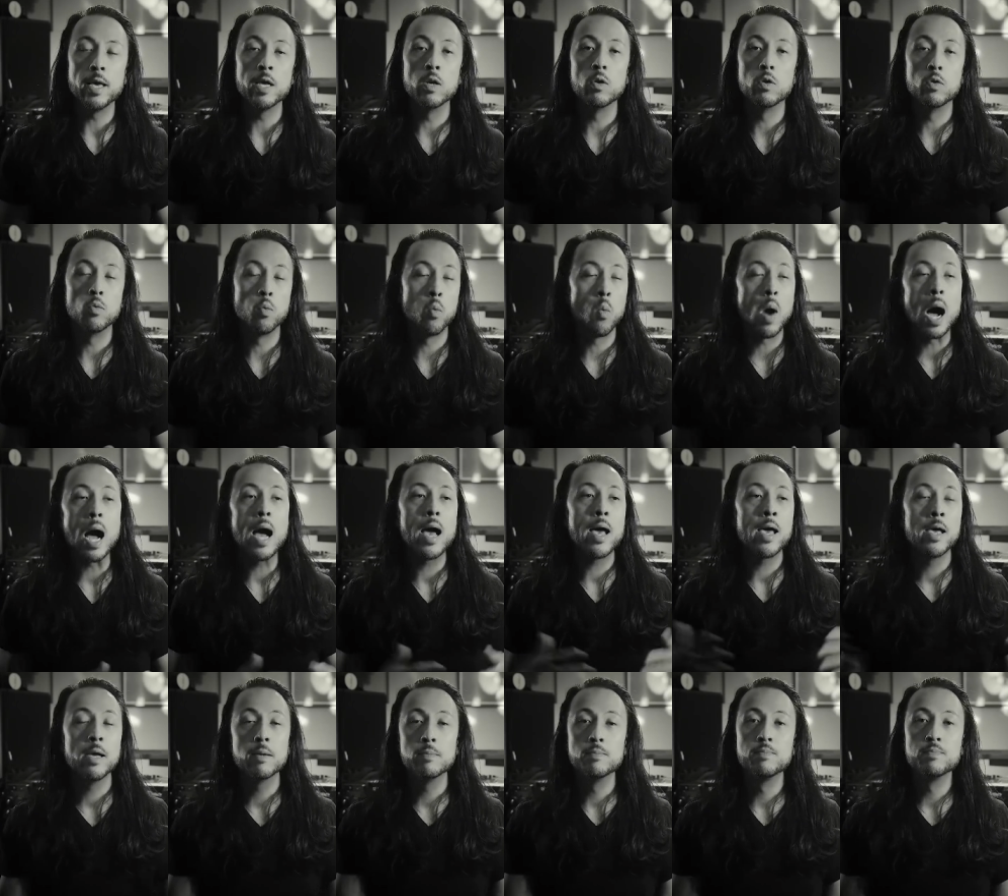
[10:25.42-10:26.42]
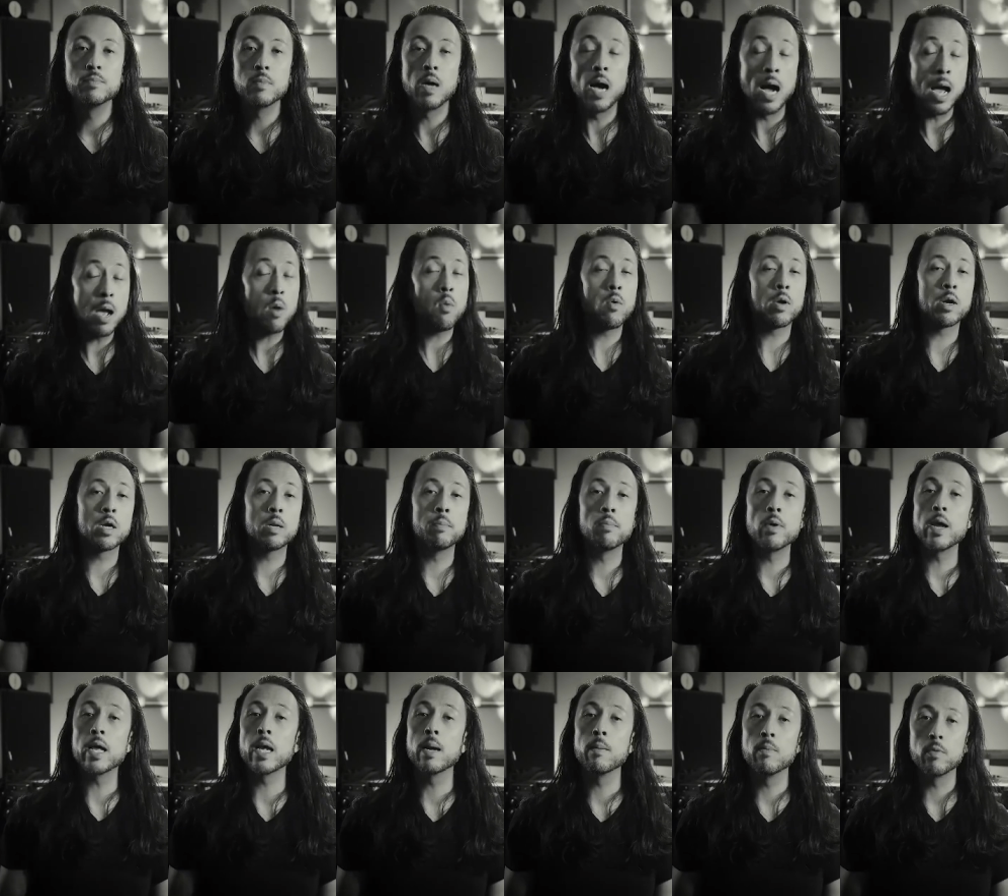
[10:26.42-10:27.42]
in why I wanted to
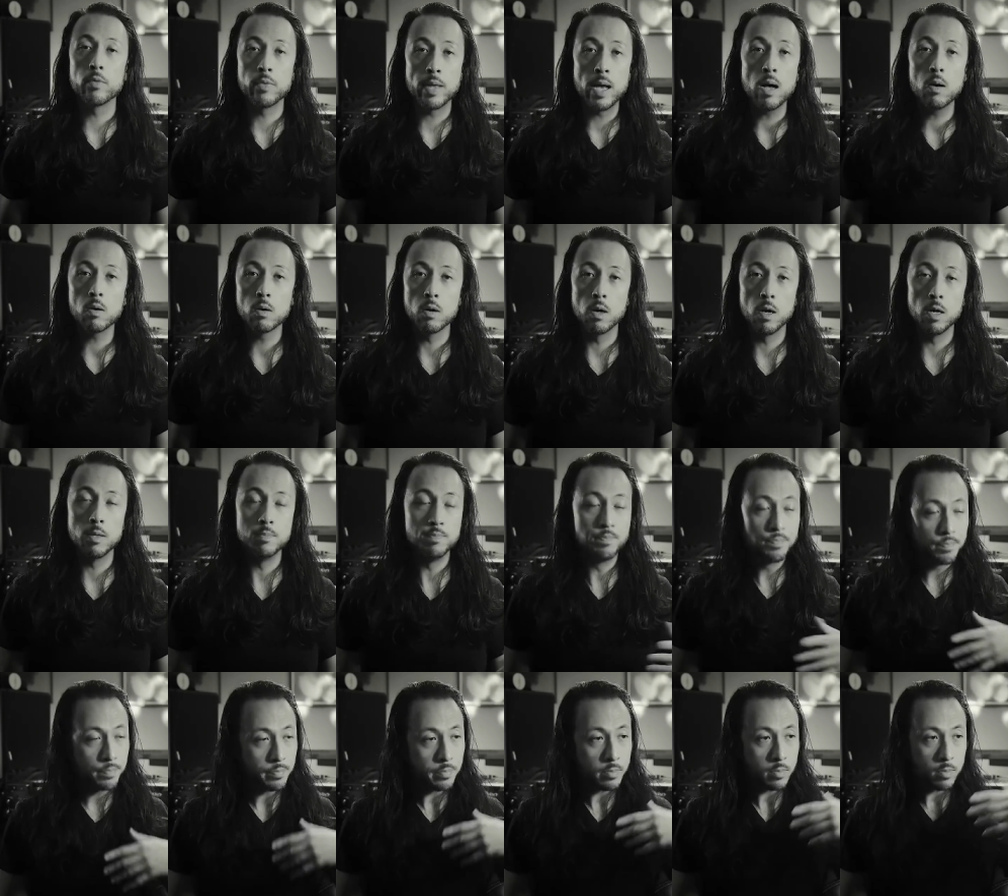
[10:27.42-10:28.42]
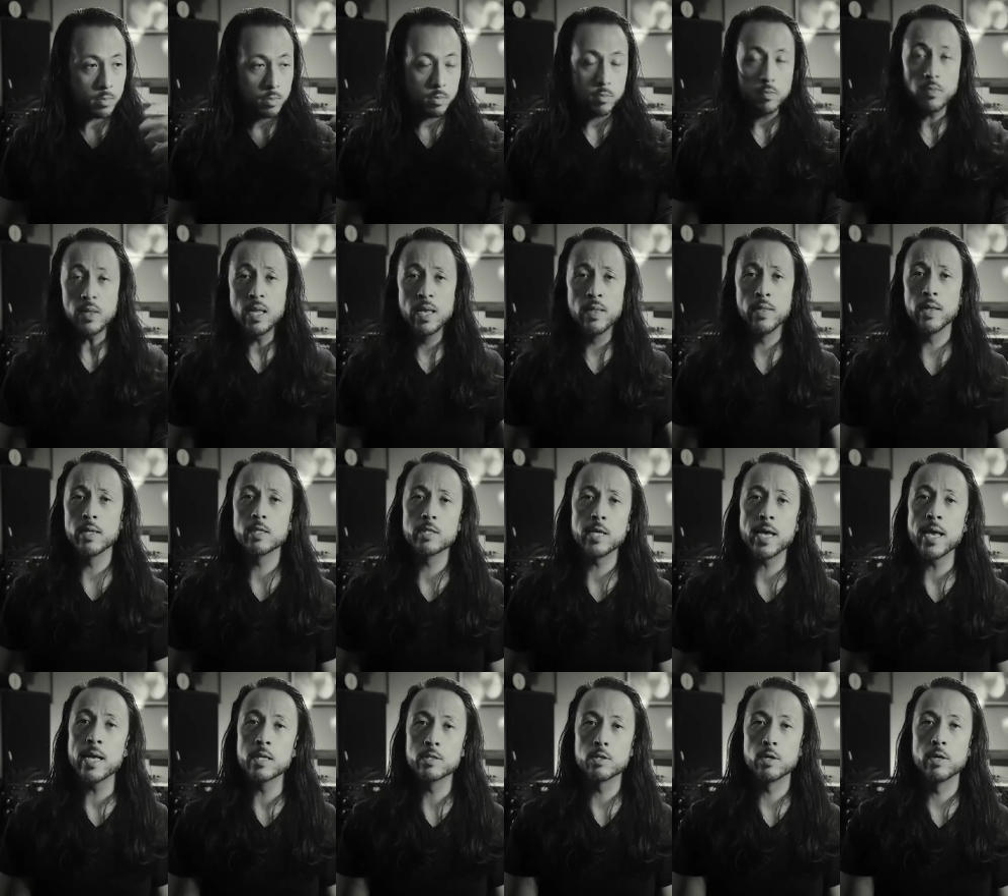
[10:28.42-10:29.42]
break up with alcohol. And then
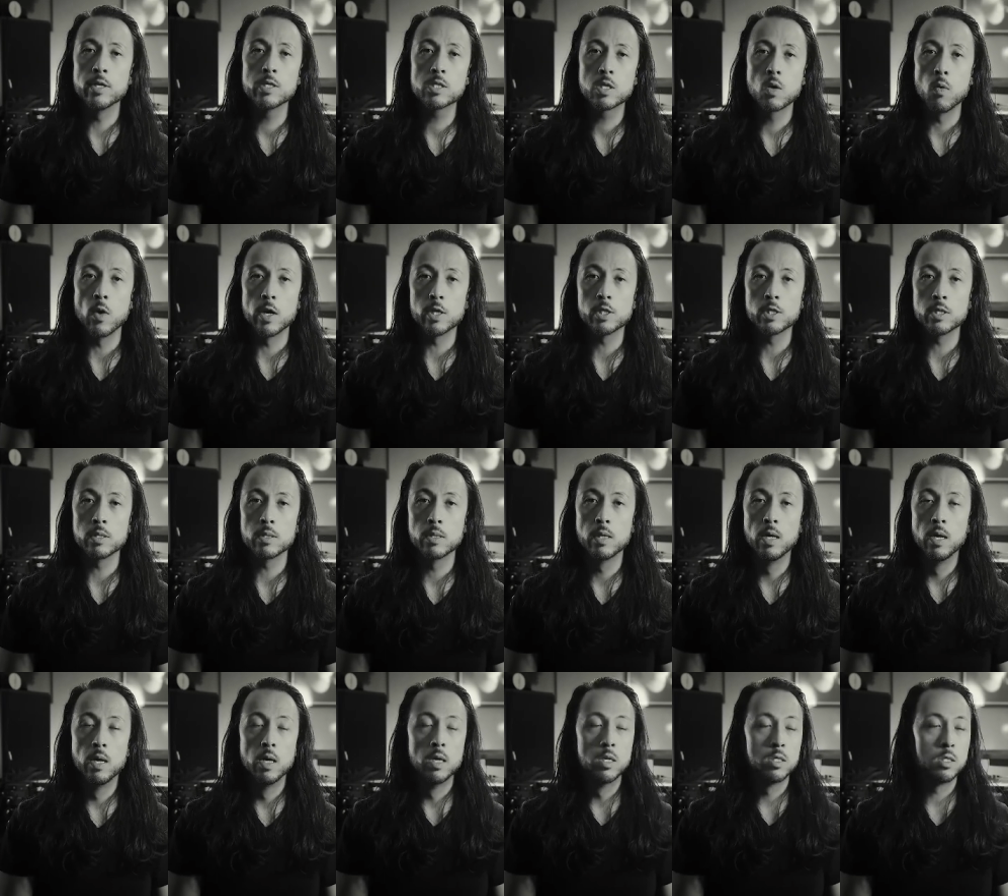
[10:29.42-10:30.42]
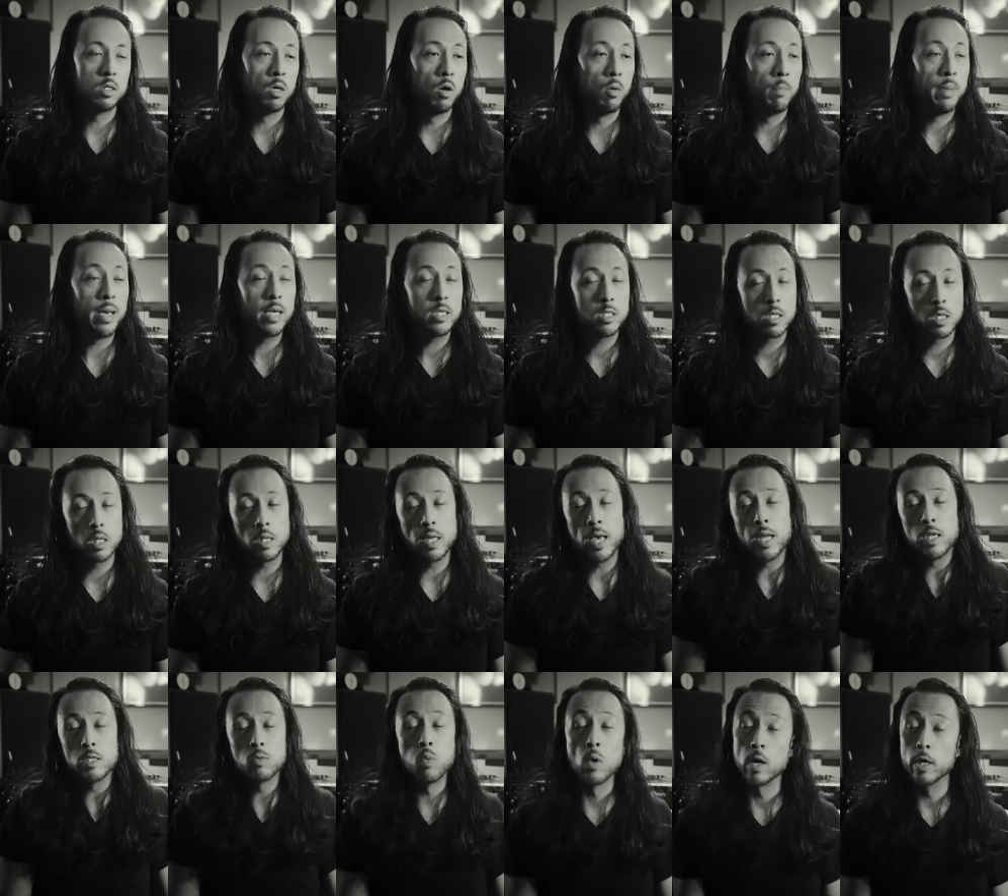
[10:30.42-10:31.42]
to answer his question, so
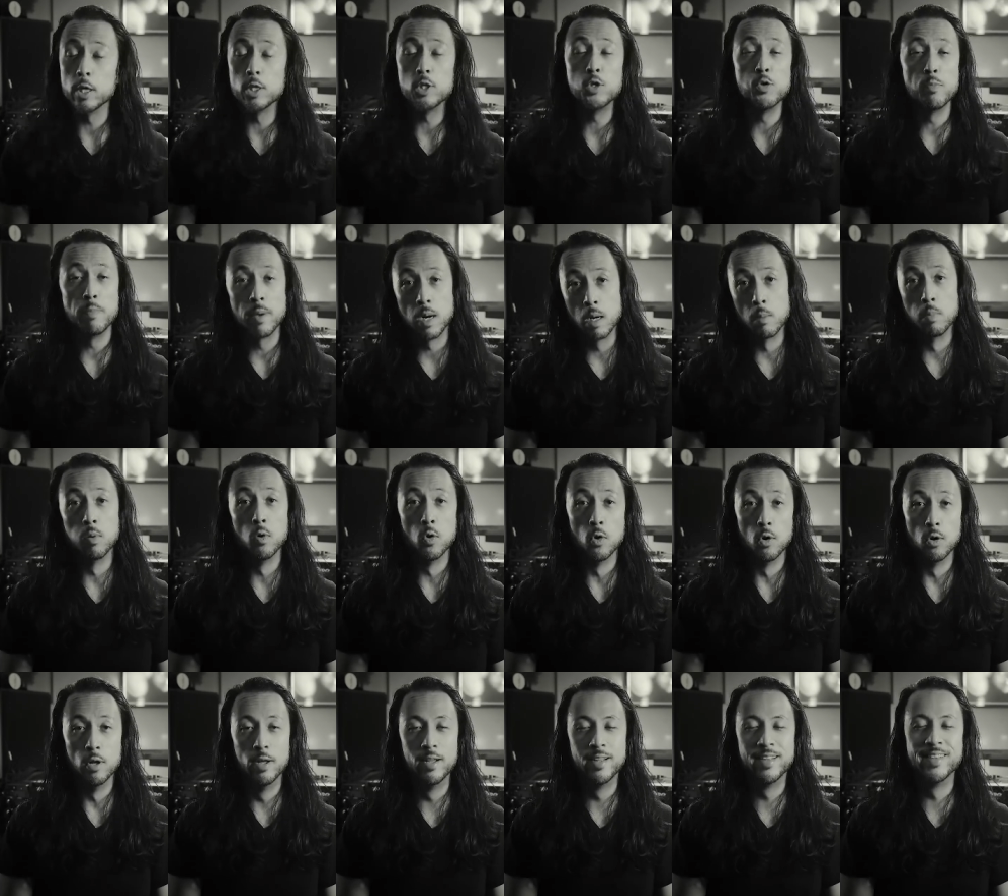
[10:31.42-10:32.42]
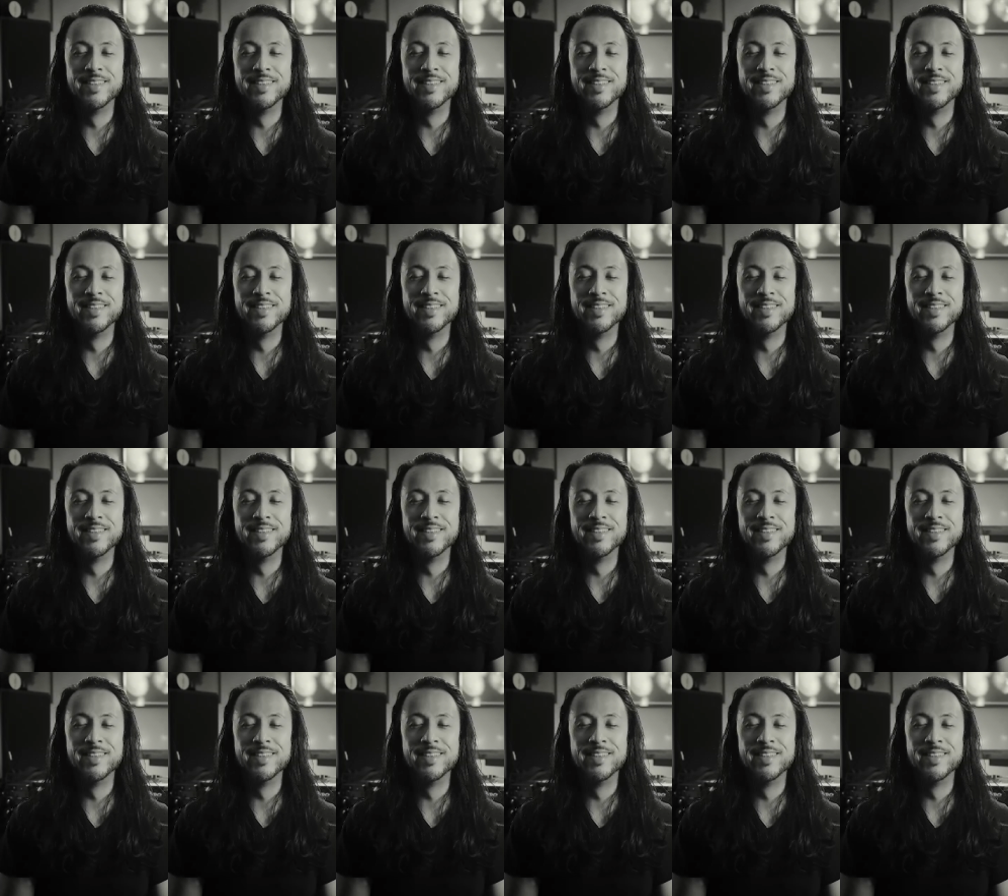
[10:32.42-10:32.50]
basically, I just wanted to shoot better pool.